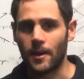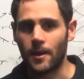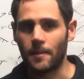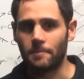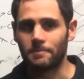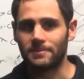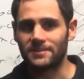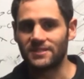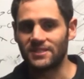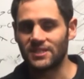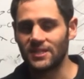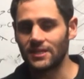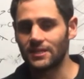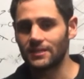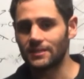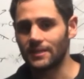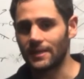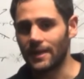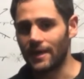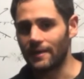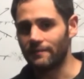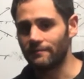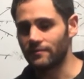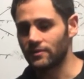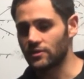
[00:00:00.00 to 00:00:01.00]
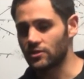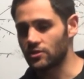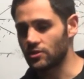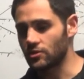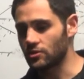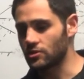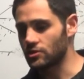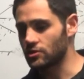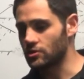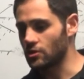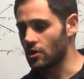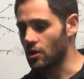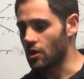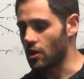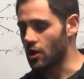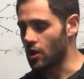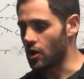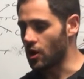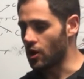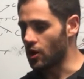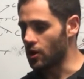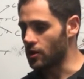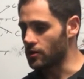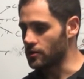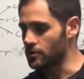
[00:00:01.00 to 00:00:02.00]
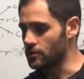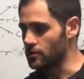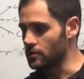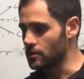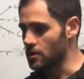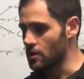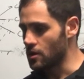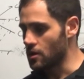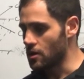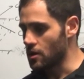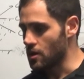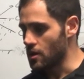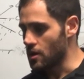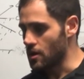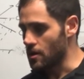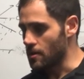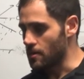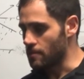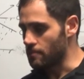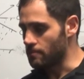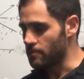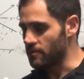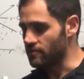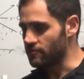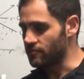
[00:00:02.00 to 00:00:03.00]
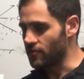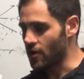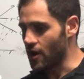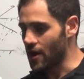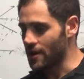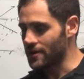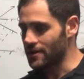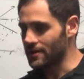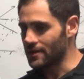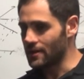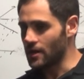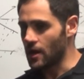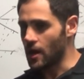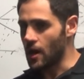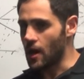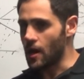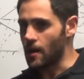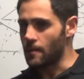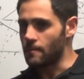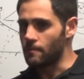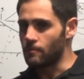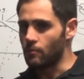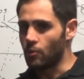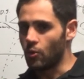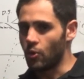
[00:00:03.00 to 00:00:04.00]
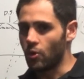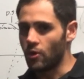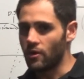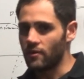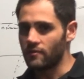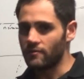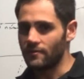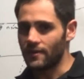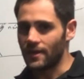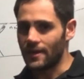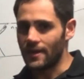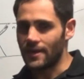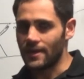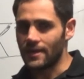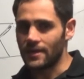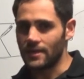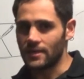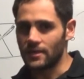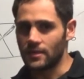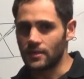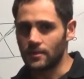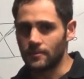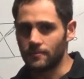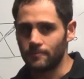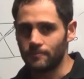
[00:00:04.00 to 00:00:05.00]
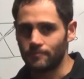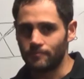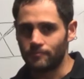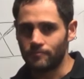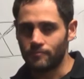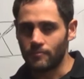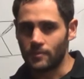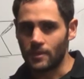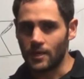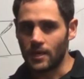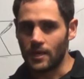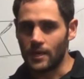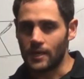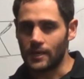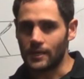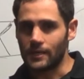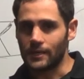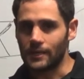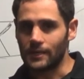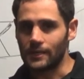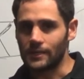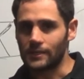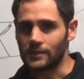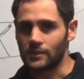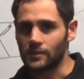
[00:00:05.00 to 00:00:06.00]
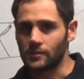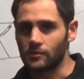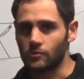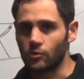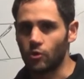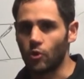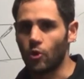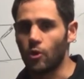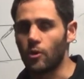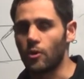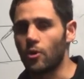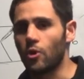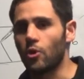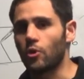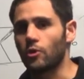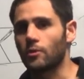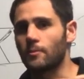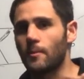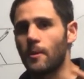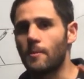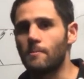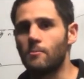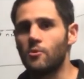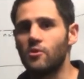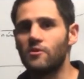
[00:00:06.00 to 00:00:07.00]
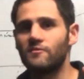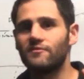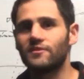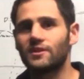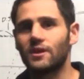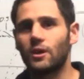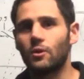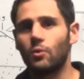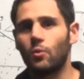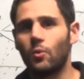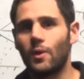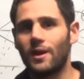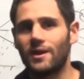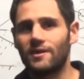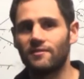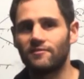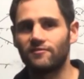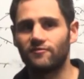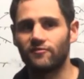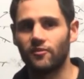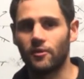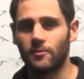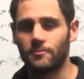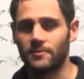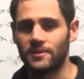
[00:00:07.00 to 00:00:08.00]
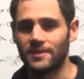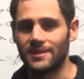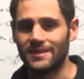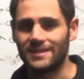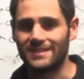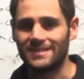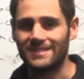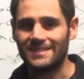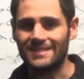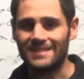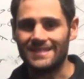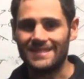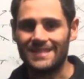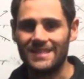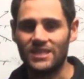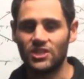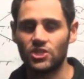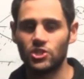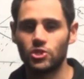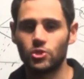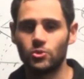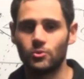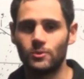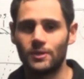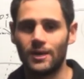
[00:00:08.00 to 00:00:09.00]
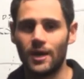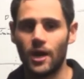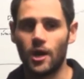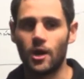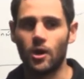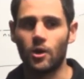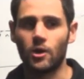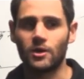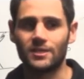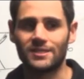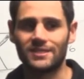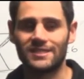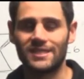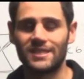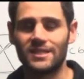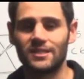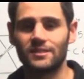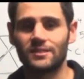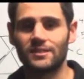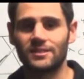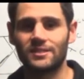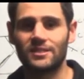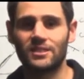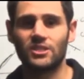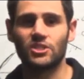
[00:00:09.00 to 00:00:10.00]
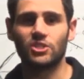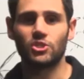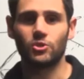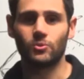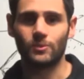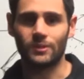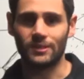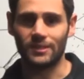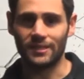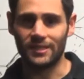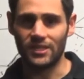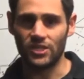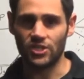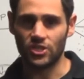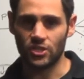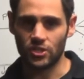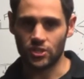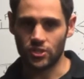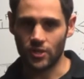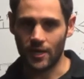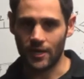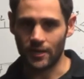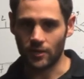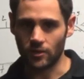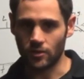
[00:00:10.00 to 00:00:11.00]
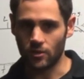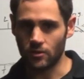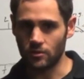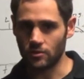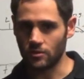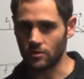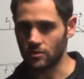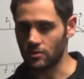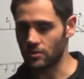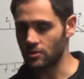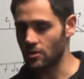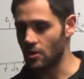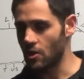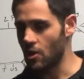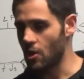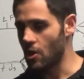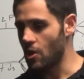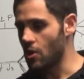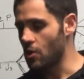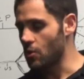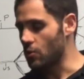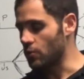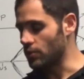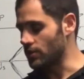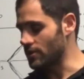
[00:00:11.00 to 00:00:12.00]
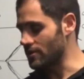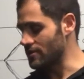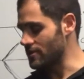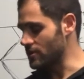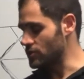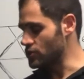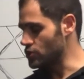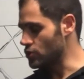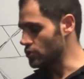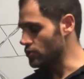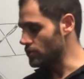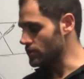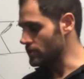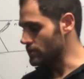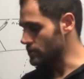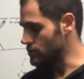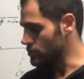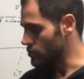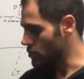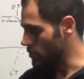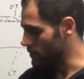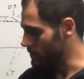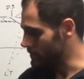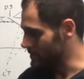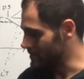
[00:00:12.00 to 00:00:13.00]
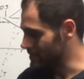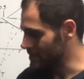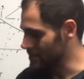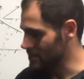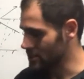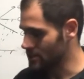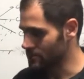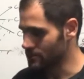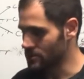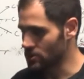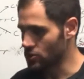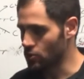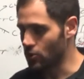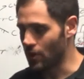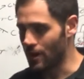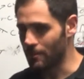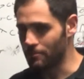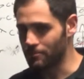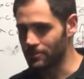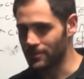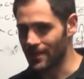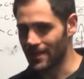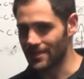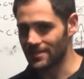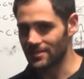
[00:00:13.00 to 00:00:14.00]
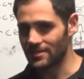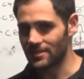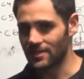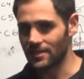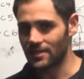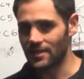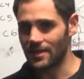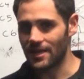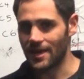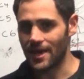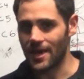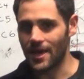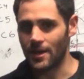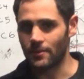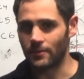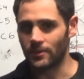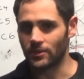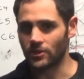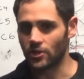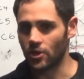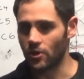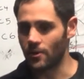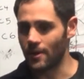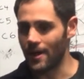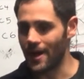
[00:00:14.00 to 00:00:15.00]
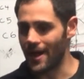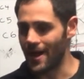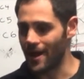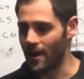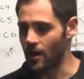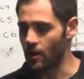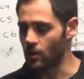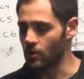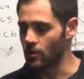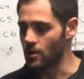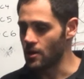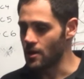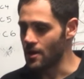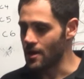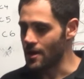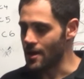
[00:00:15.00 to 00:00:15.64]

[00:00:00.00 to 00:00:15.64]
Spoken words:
particular emphasis on providing a more of a or moving away from the tissue, singular tissue and lesion diagnosis. We know that the nervous system is quite plastic, and we know how